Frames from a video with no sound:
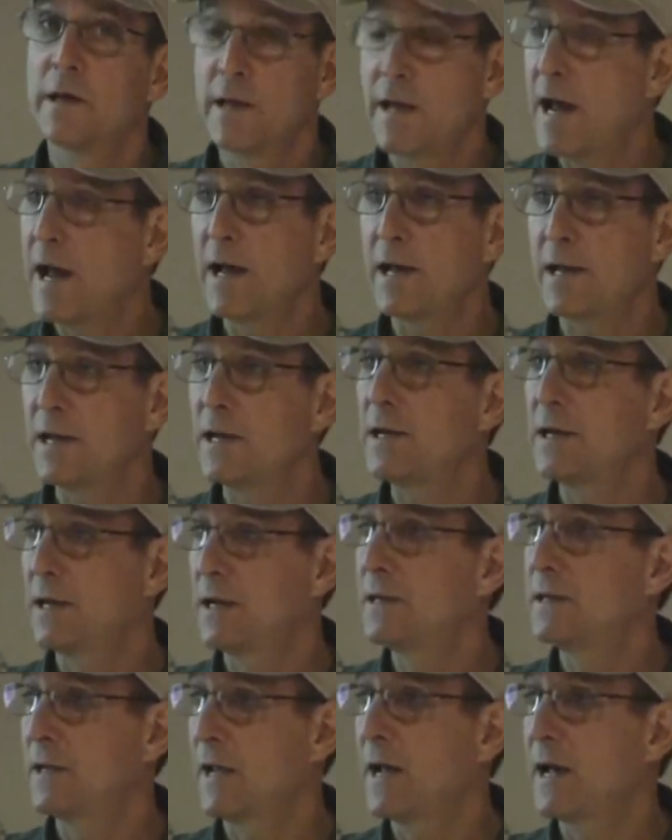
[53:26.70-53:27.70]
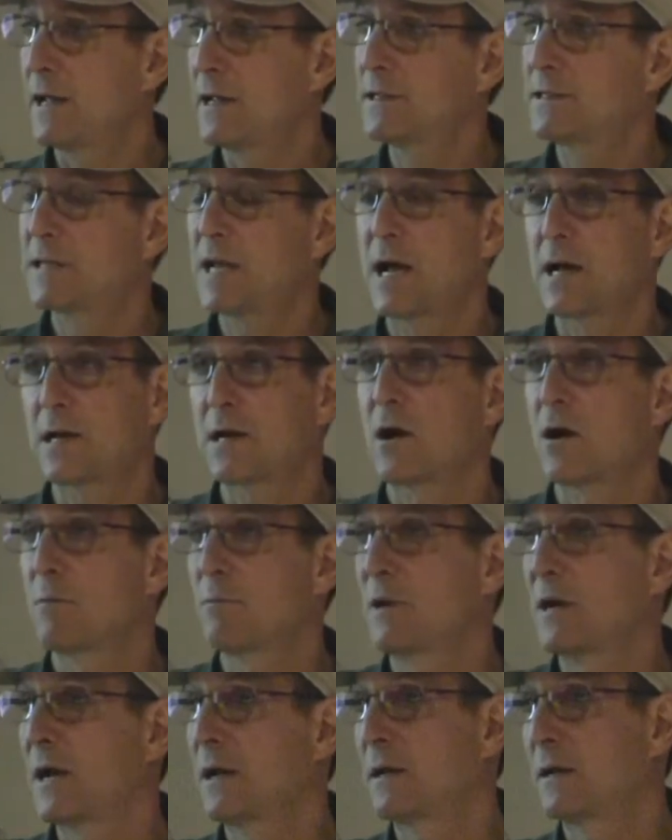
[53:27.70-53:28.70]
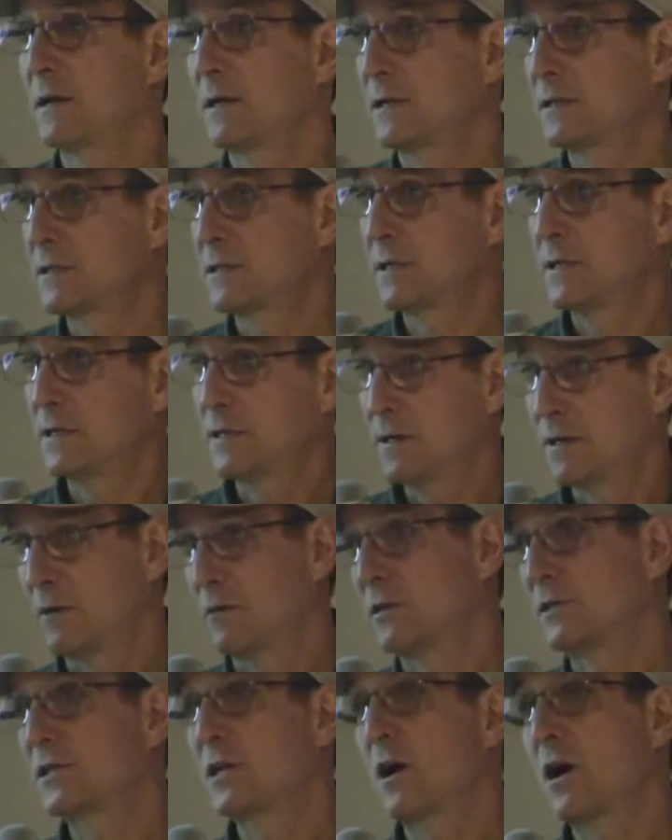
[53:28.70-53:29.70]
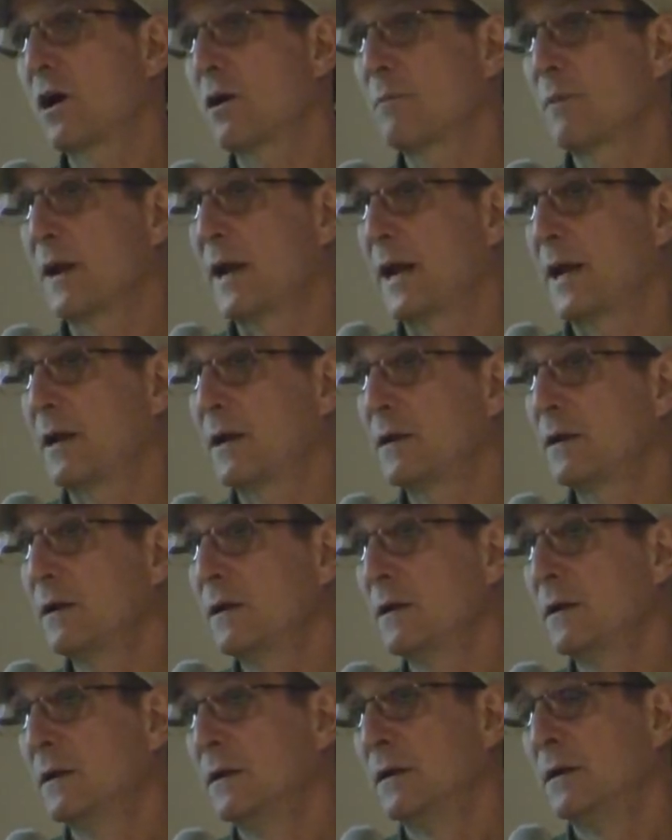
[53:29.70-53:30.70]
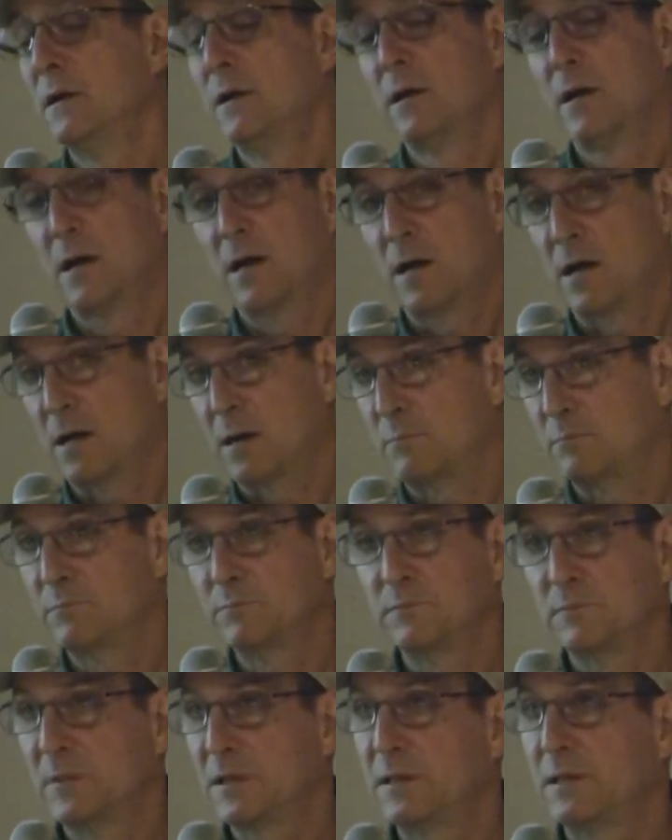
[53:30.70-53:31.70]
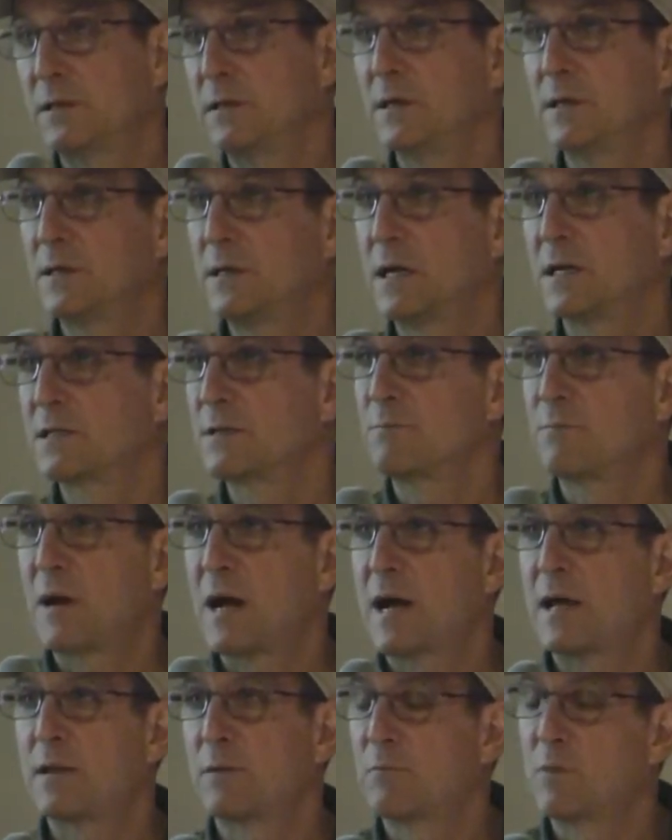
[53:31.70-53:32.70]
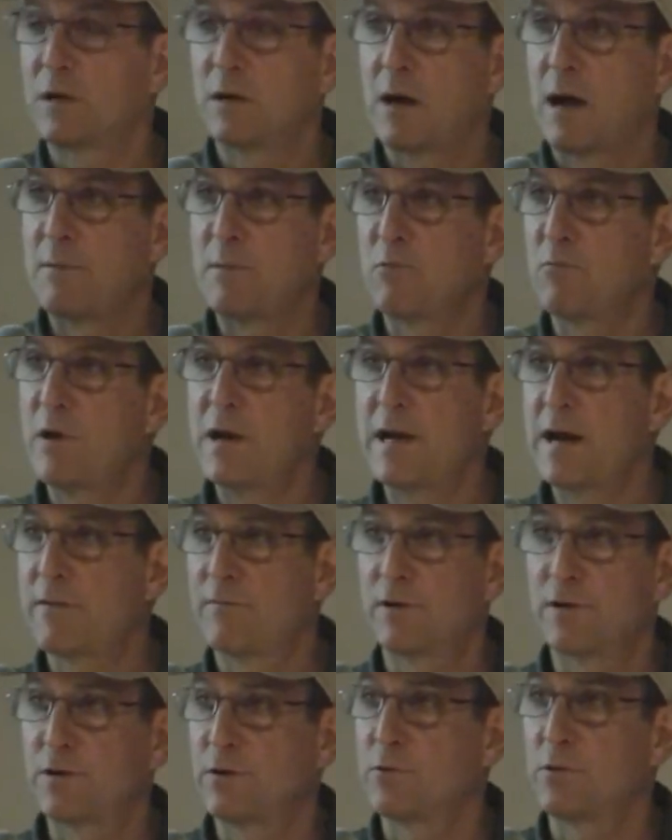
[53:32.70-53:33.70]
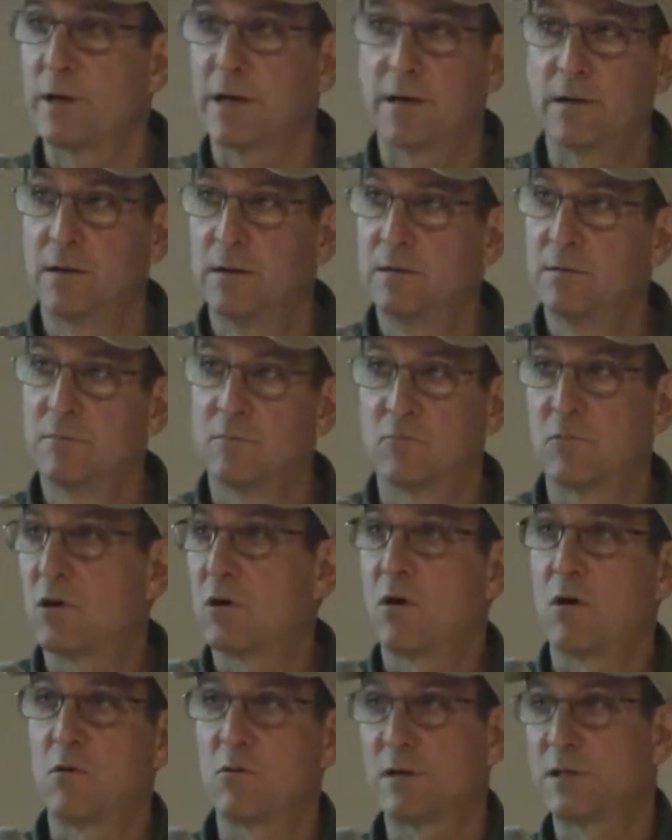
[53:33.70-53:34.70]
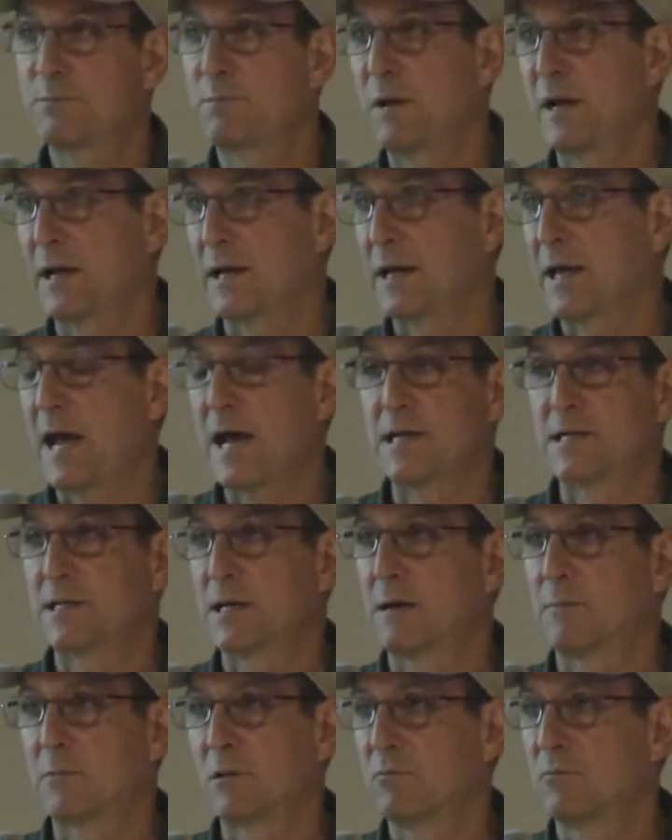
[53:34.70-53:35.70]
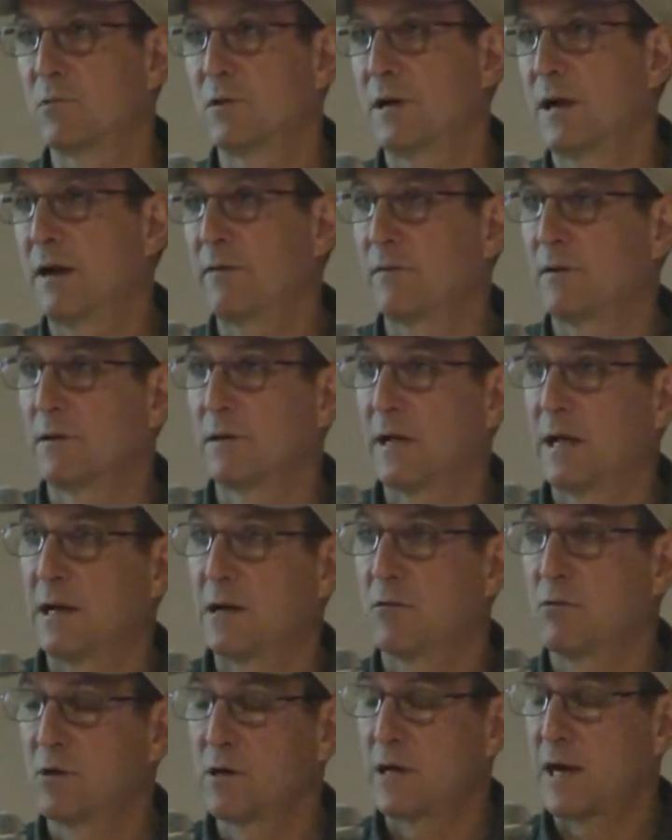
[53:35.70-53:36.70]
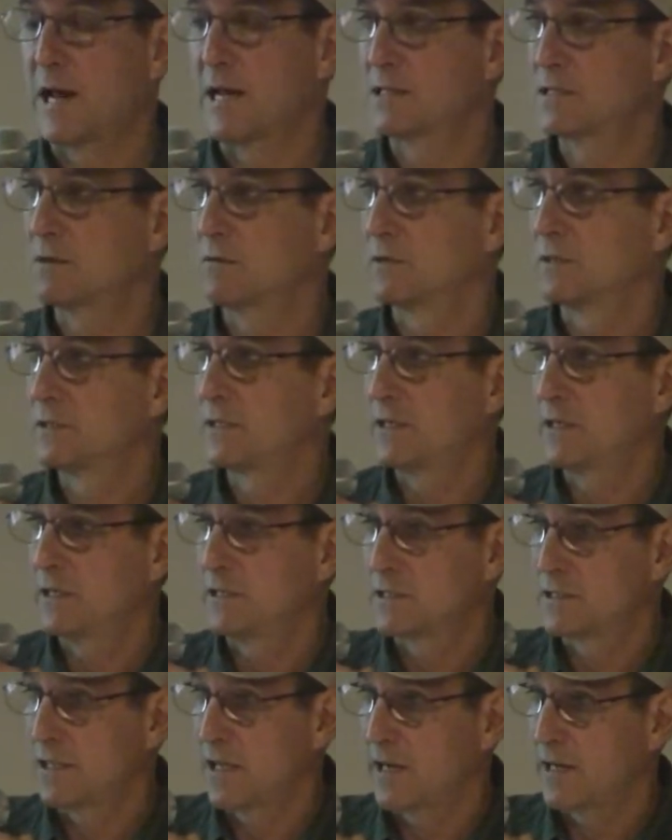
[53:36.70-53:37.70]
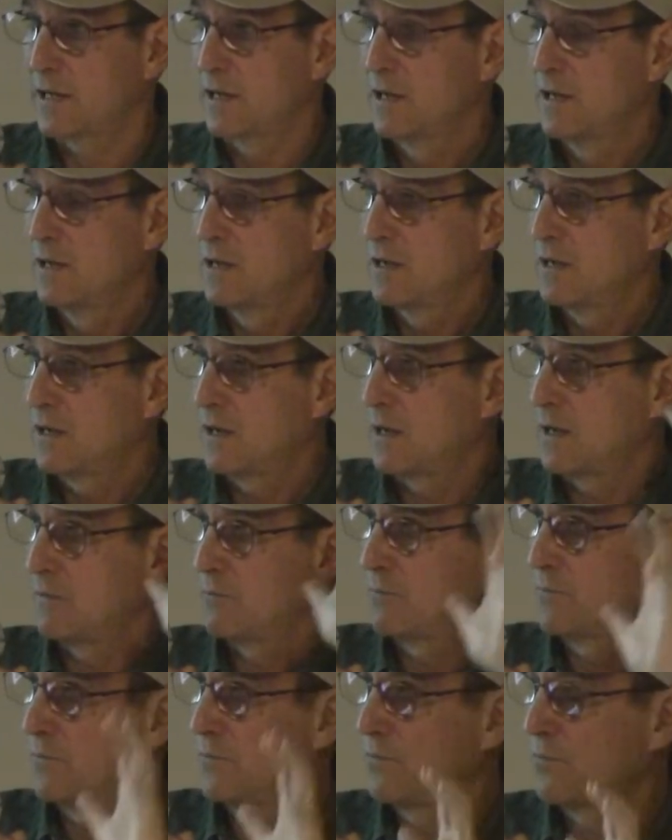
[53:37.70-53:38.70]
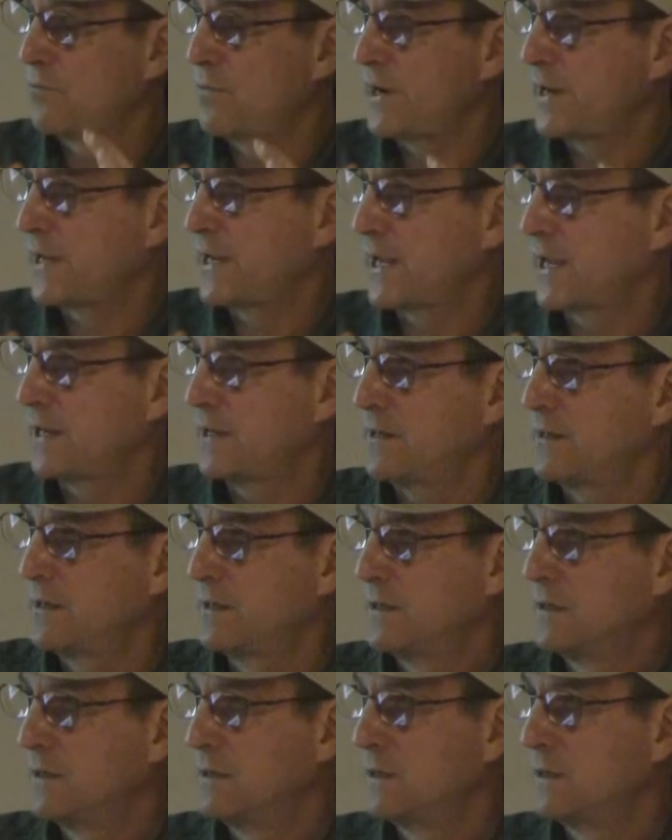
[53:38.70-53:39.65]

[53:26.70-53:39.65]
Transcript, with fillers: Yeah, it, it yeah, it's got carbon. Di- it's it, you know, it's carbonated. Um, it it doesn't bother. But I mean, we never do it. We're always playing catch up. We're never that organized. So it's it's like um, we get